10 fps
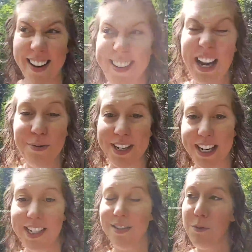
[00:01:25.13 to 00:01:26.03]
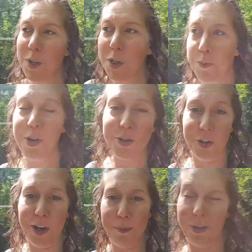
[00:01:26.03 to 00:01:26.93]
Nowadays, we use
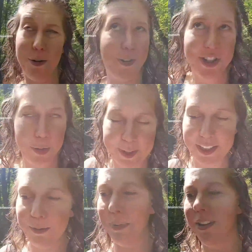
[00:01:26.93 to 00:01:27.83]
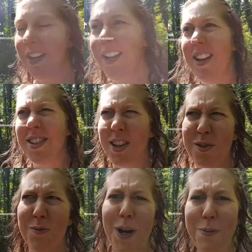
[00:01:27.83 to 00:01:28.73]
proton number or atomic number,
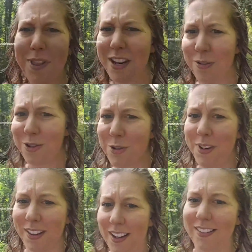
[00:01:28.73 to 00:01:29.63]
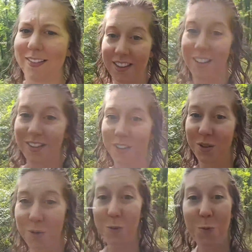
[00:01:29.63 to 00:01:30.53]
so why were they not doing that?
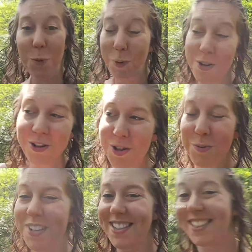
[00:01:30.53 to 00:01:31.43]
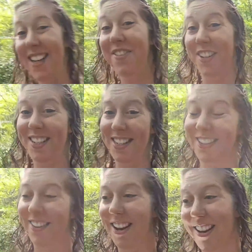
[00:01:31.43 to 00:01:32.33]
Well, protons weren't discovered
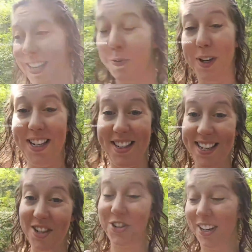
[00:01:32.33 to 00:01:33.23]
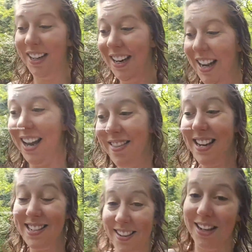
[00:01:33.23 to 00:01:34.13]
until the early 20th century, and
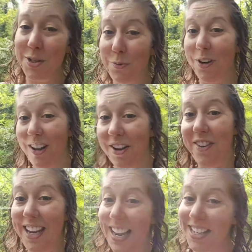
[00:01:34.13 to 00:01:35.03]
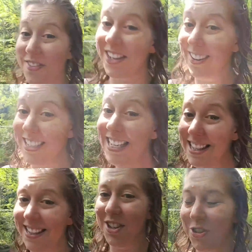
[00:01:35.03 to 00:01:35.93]
these guys were alive at the end of the
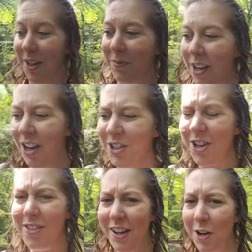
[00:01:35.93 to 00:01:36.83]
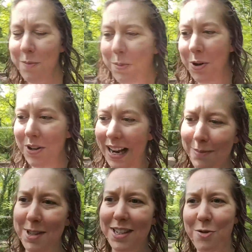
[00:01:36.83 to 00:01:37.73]
19th century, so they couldn't put
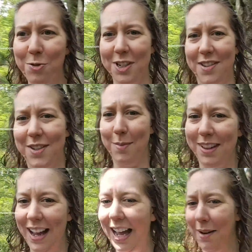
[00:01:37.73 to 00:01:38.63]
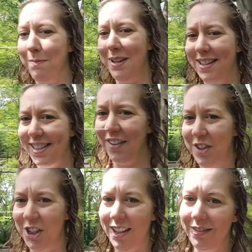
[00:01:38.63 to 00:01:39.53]
elements in orders of something that hadn't been
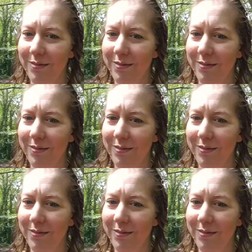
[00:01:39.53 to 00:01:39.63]
discovered yet.